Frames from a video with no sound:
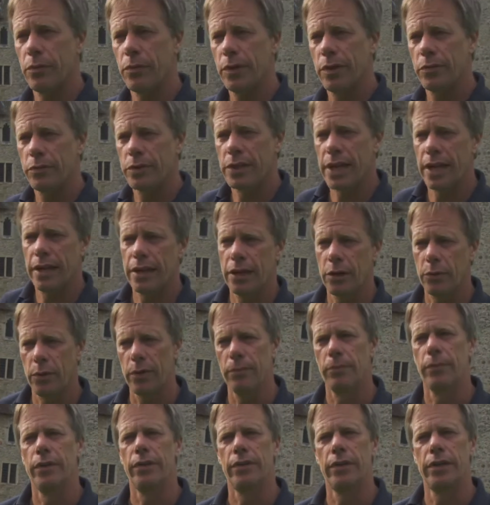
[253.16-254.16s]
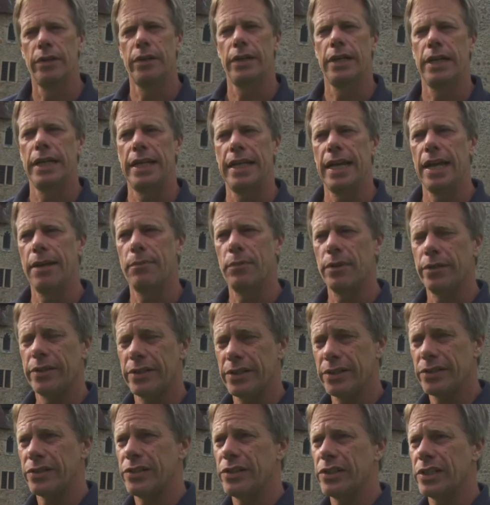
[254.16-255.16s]
would get equipment that enabled
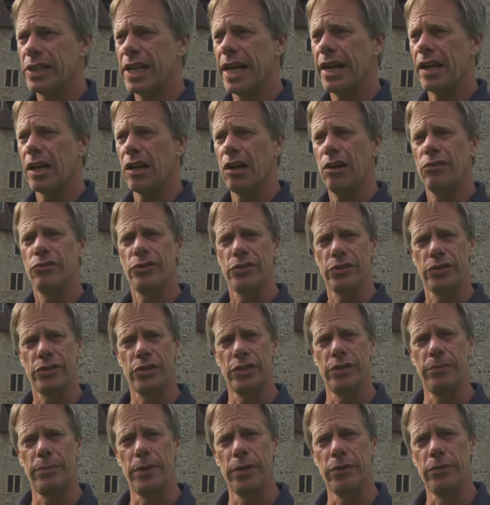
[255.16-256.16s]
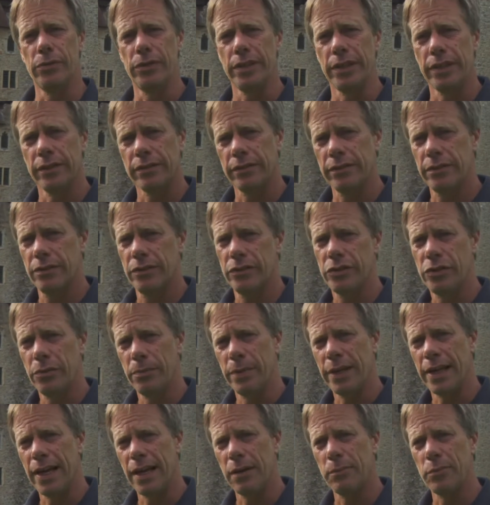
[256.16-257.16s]
us to get closer to the building to
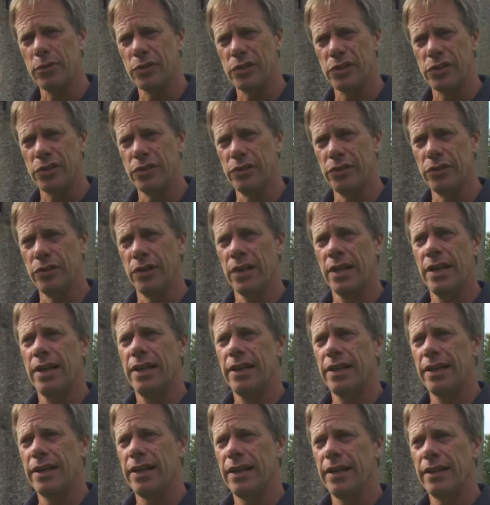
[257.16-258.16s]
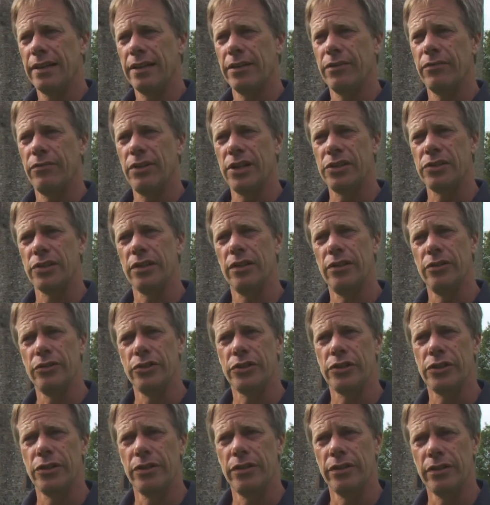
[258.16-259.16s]
be able to get the
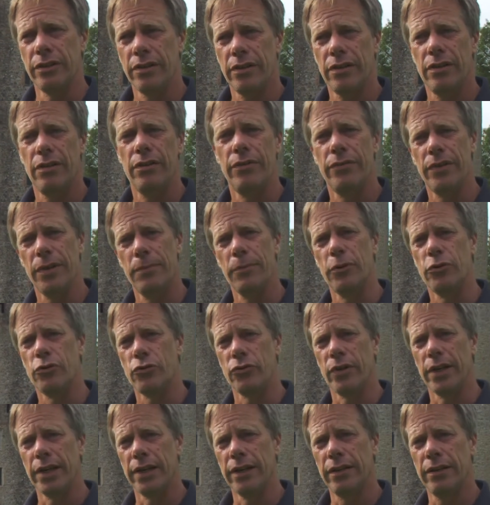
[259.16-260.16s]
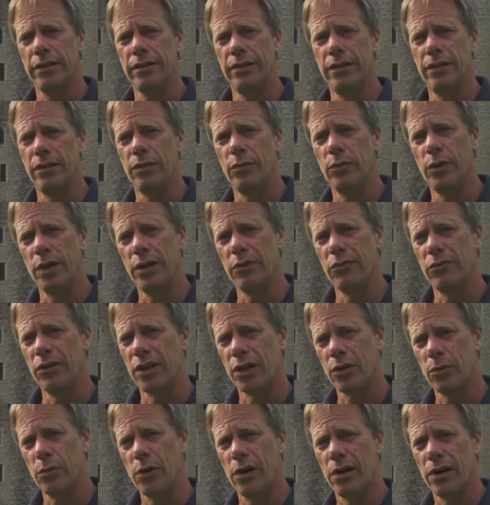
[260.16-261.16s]
resolution of imagery that we
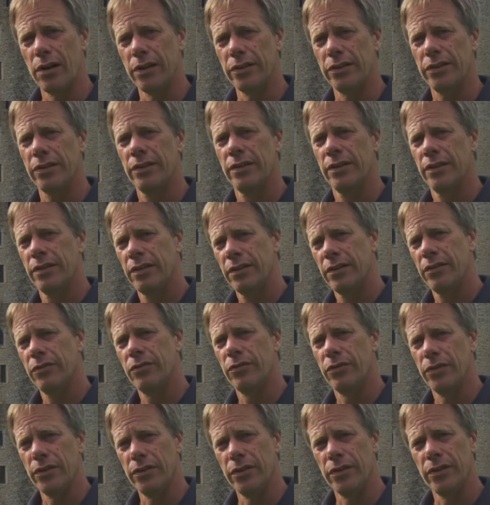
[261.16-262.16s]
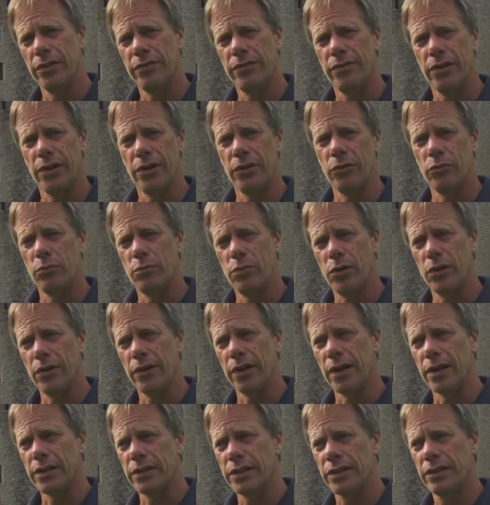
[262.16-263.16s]
required for the final
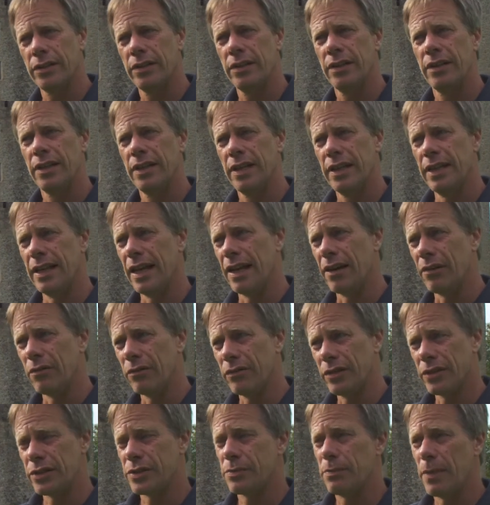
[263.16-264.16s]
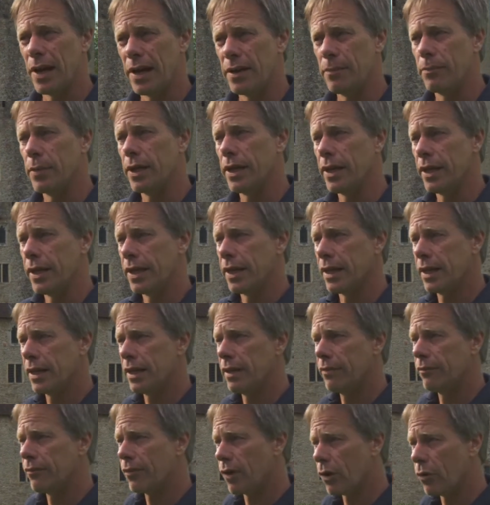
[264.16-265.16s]
product. Now, this may be
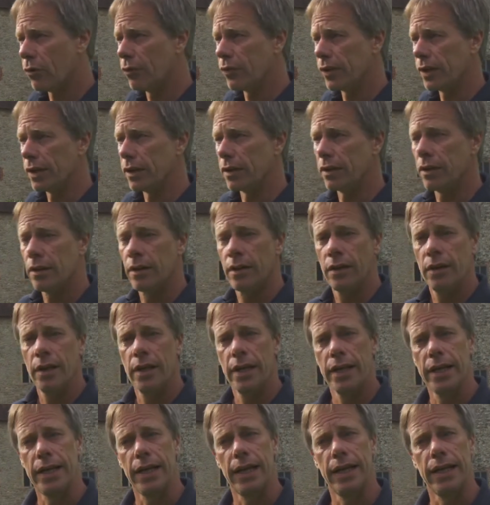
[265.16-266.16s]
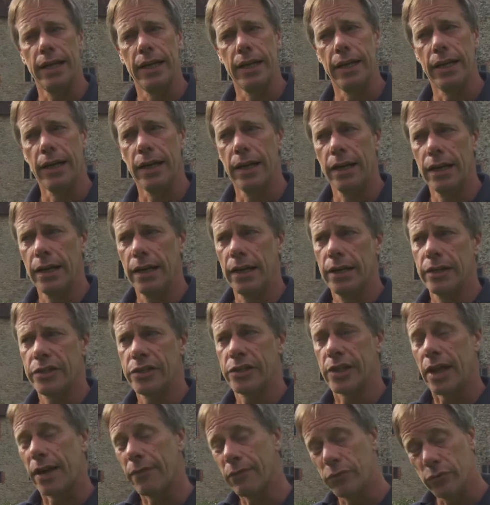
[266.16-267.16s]
involving getting
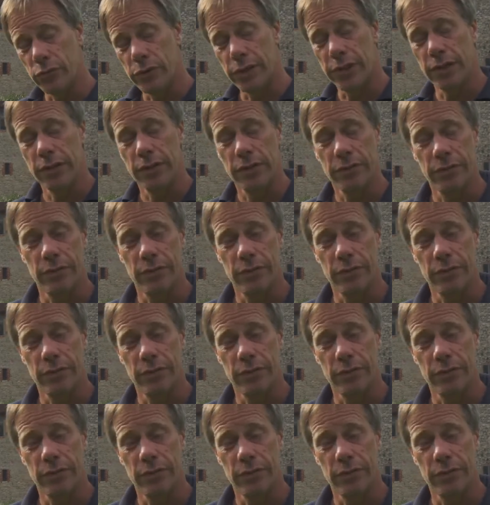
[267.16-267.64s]
scaffolding,